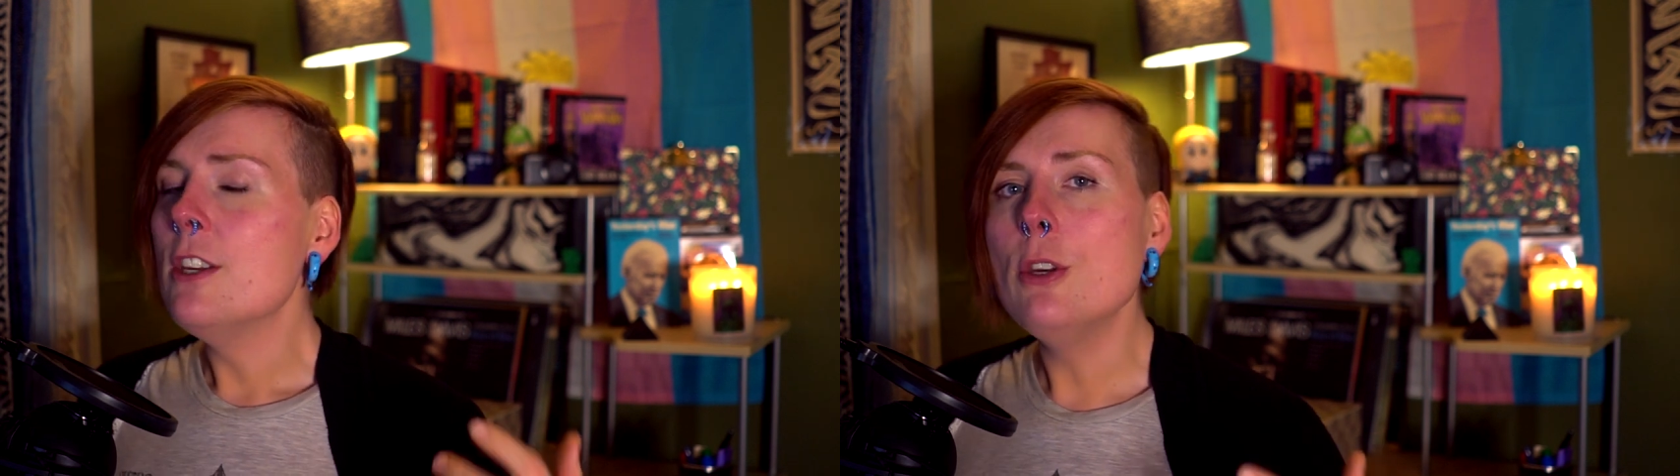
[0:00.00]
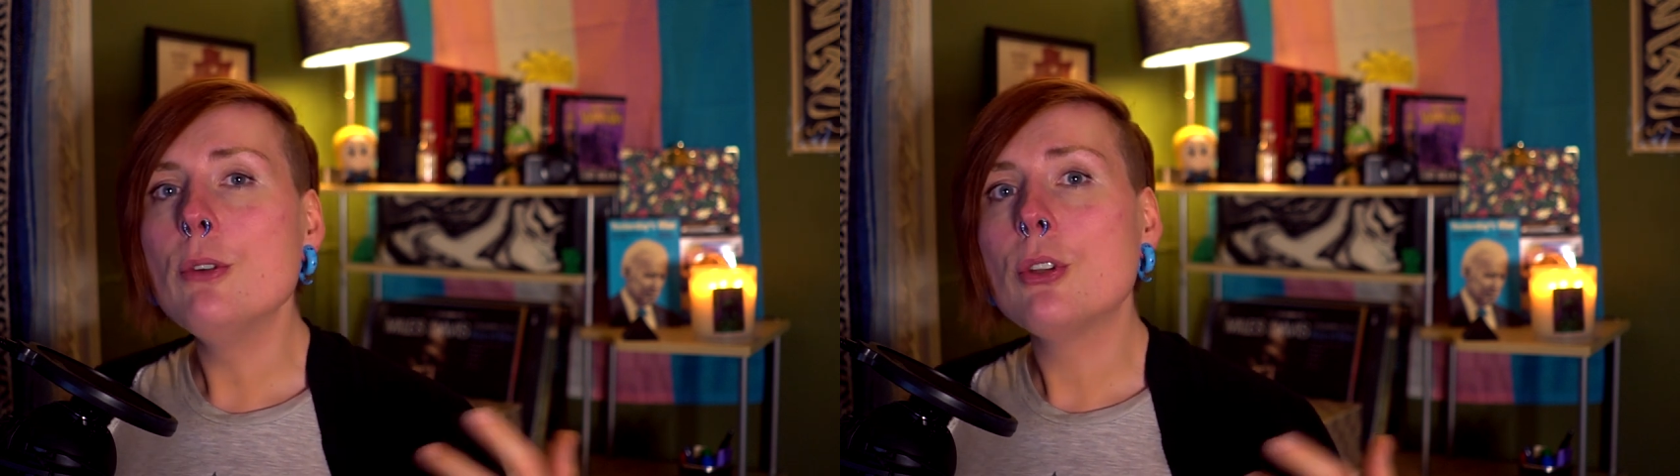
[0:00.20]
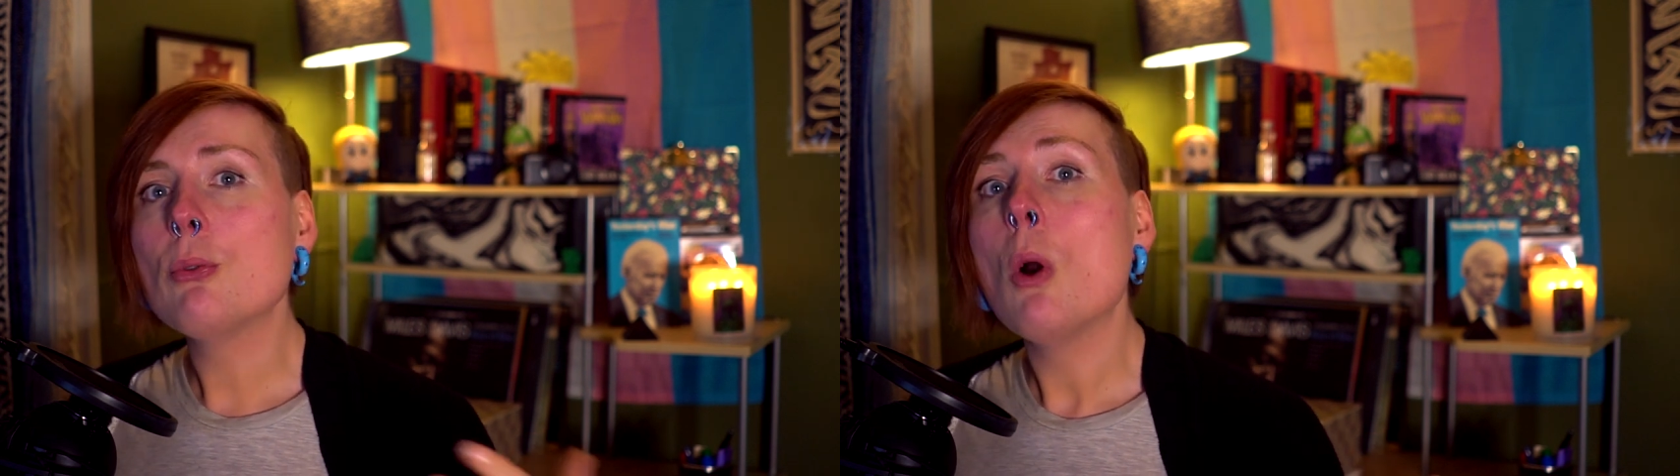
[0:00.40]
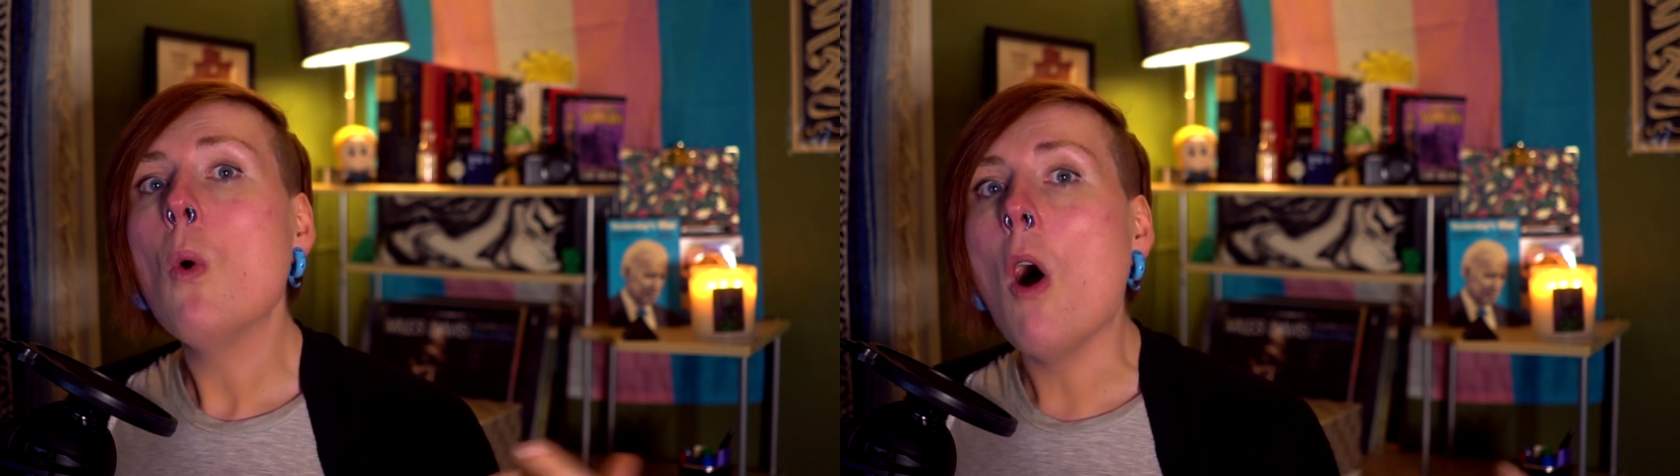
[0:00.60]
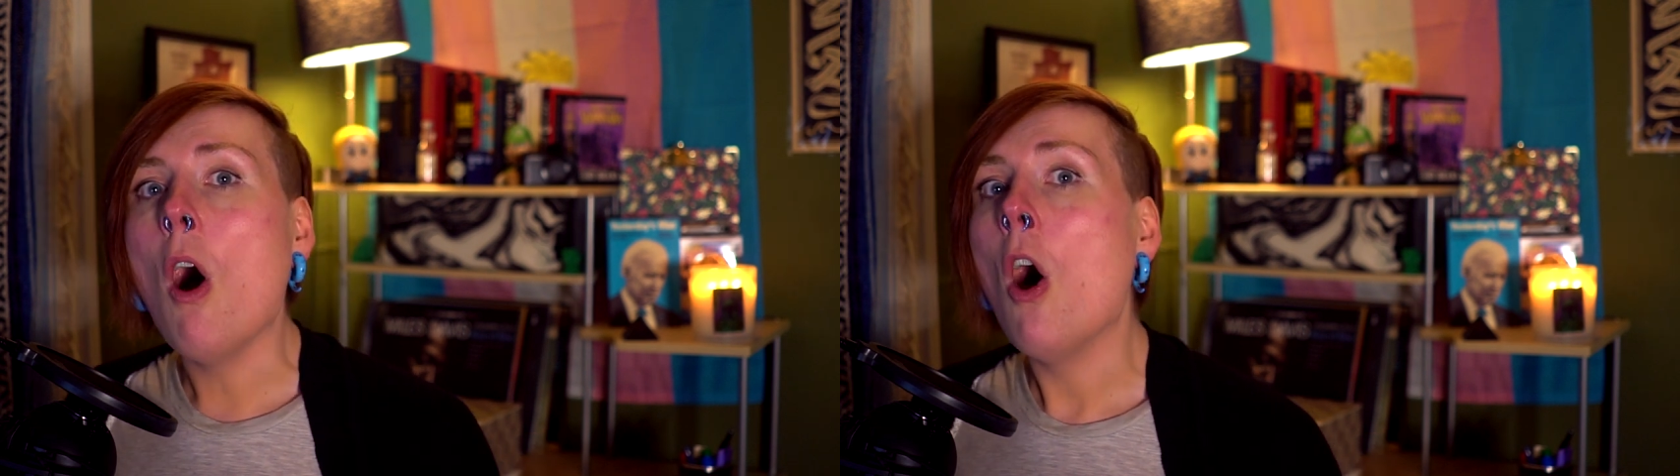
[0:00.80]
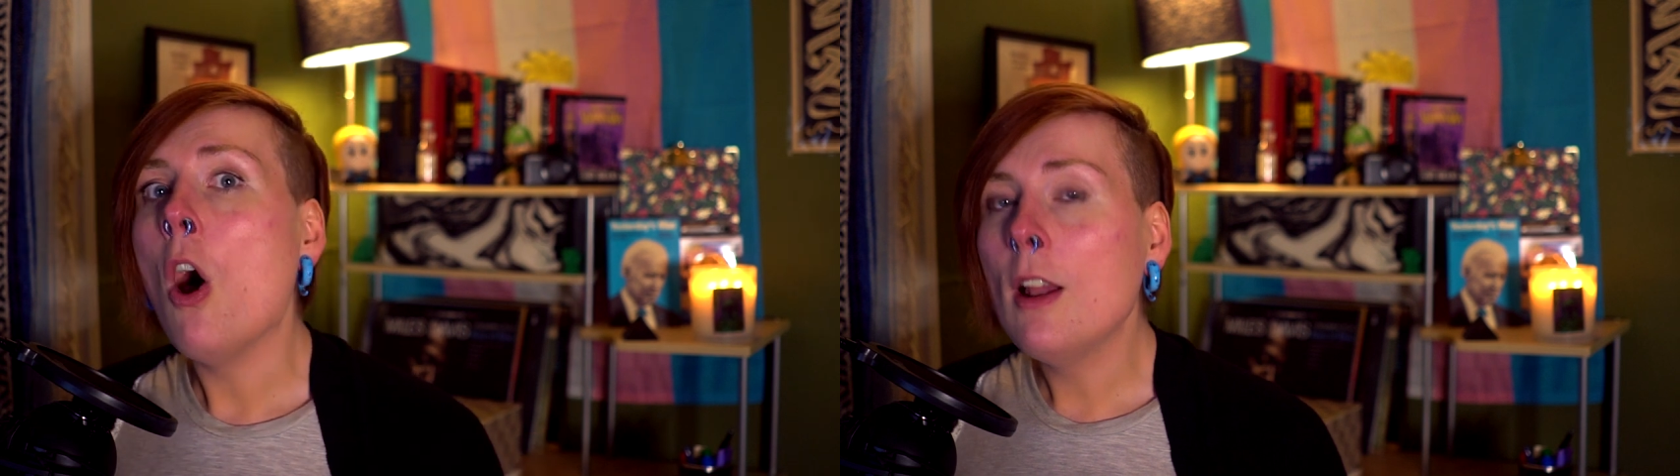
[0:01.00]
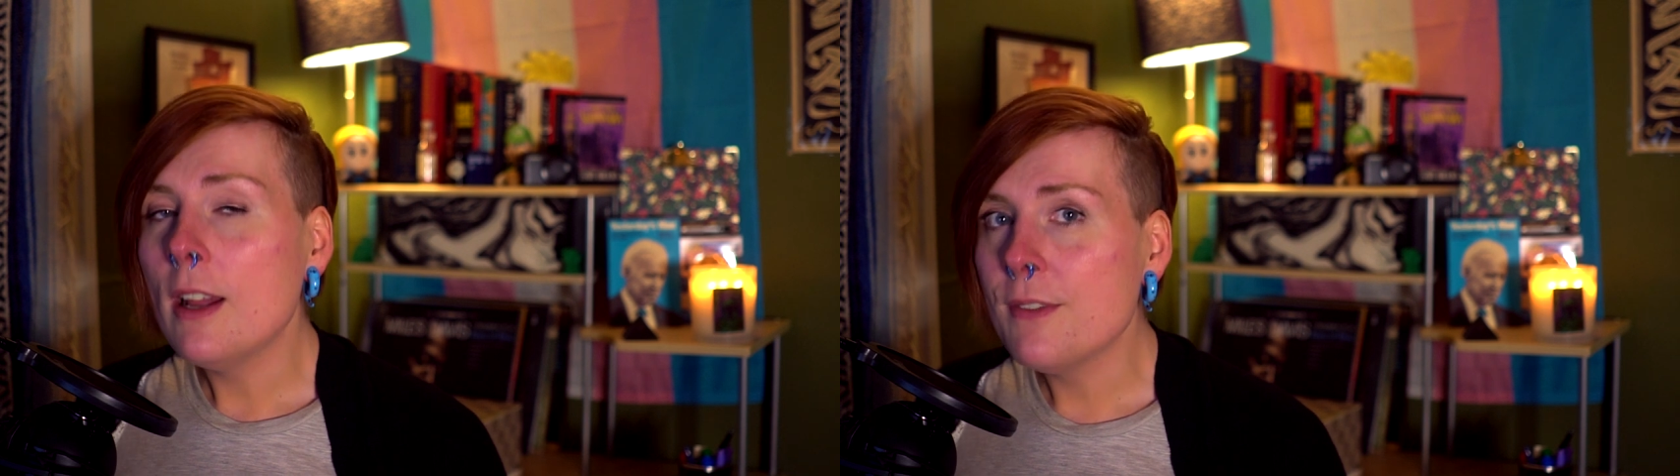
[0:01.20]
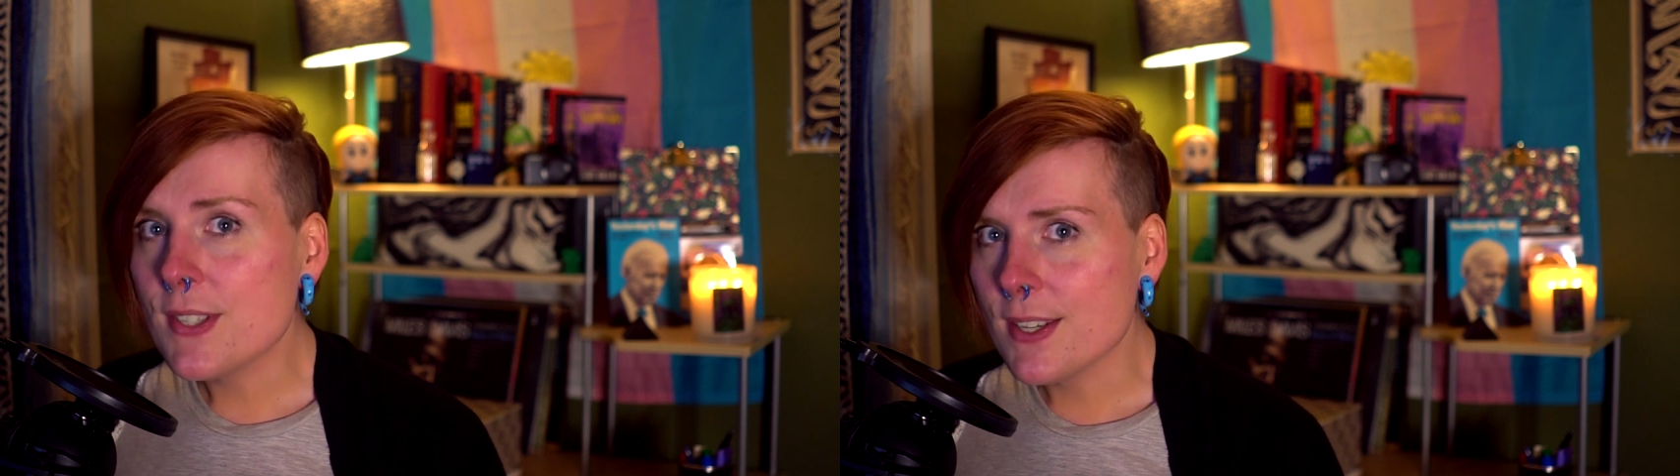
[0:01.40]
you throw all of